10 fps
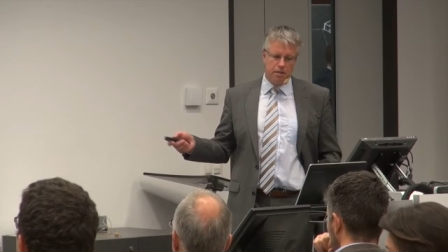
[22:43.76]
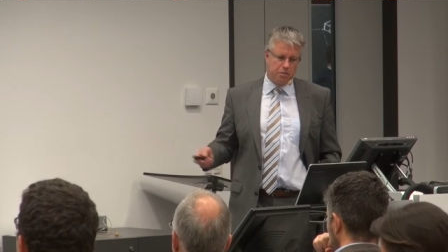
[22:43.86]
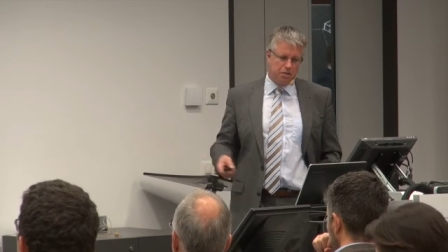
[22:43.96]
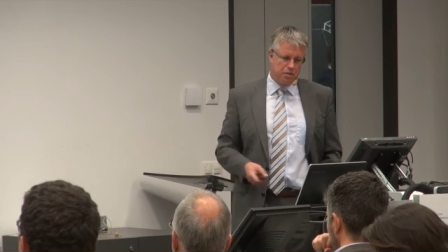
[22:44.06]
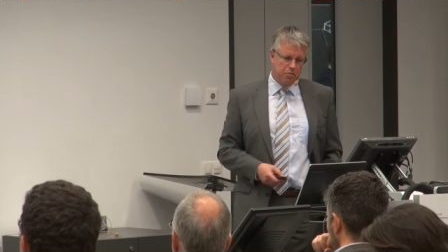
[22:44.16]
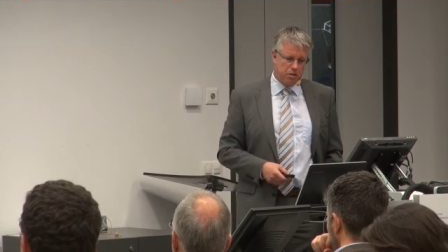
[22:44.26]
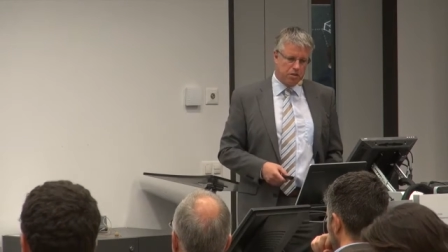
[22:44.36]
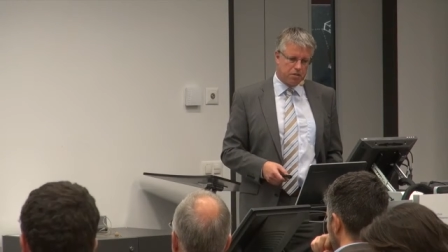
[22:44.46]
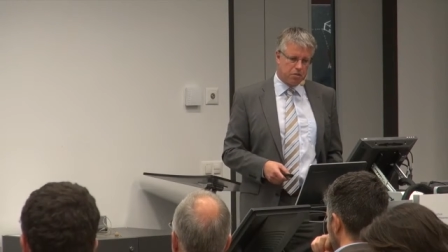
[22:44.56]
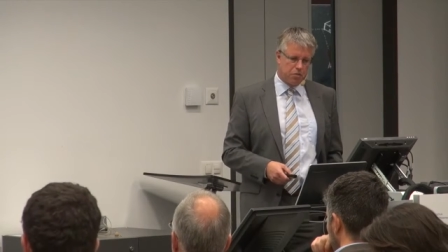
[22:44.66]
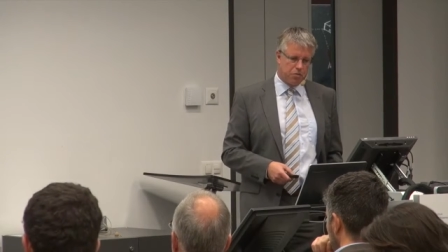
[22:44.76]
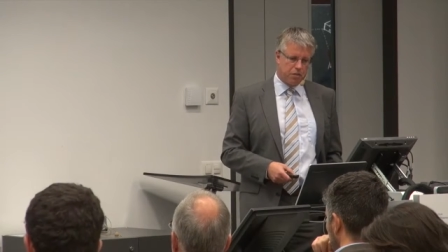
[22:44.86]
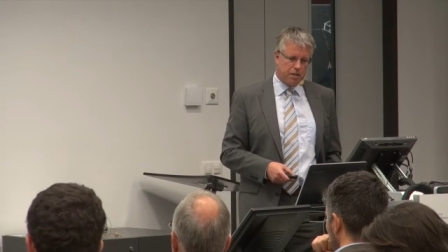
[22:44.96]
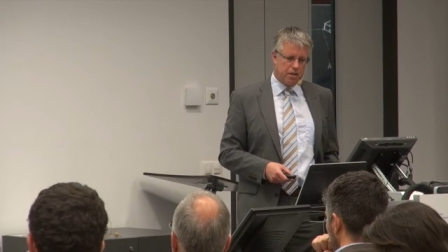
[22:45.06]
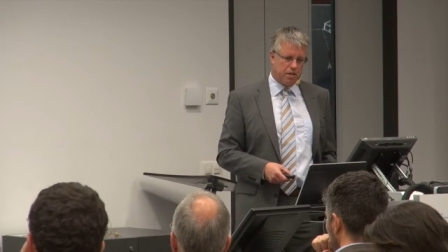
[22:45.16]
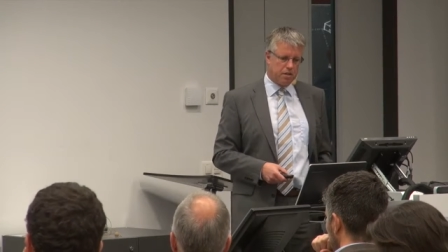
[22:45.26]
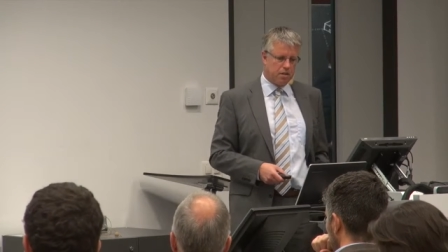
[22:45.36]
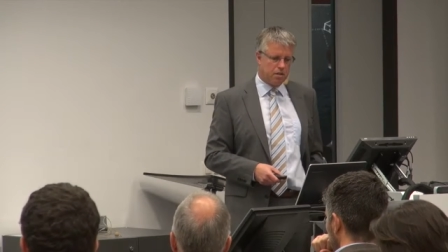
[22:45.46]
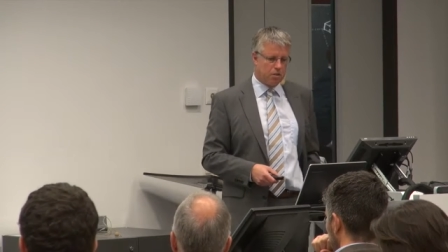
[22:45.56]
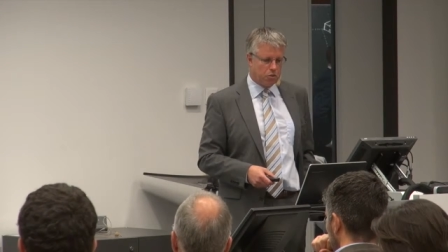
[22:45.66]
interesting models of
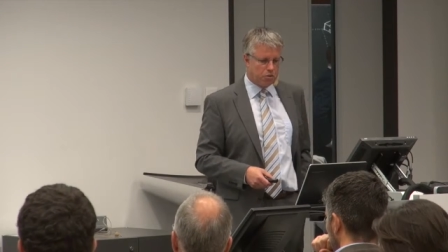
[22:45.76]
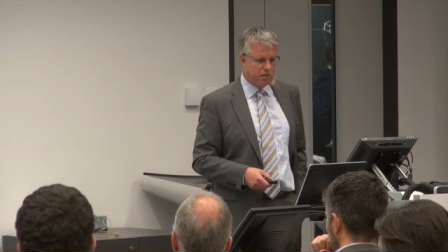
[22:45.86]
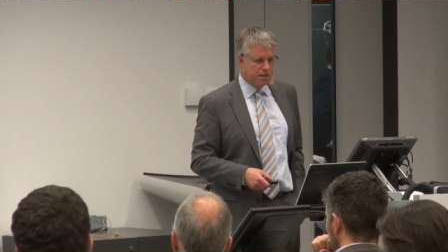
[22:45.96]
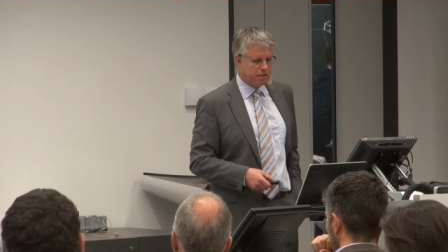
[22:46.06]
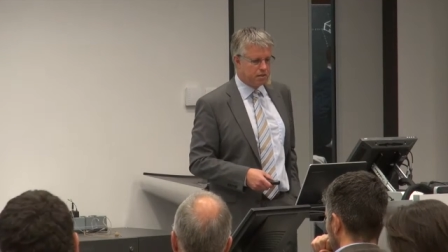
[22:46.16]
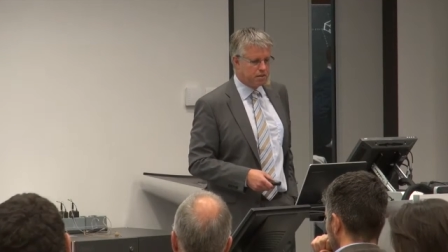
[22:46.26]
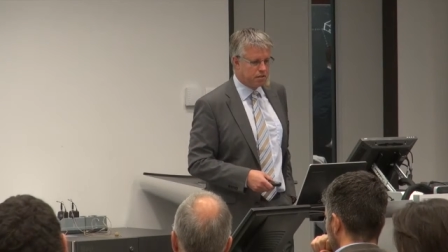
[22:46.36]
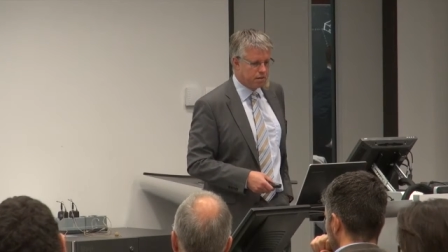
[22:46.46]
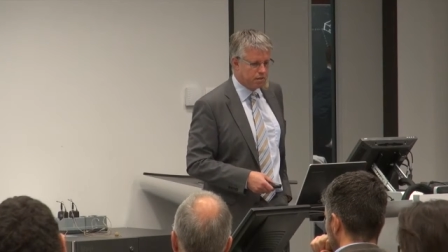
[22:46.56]
automated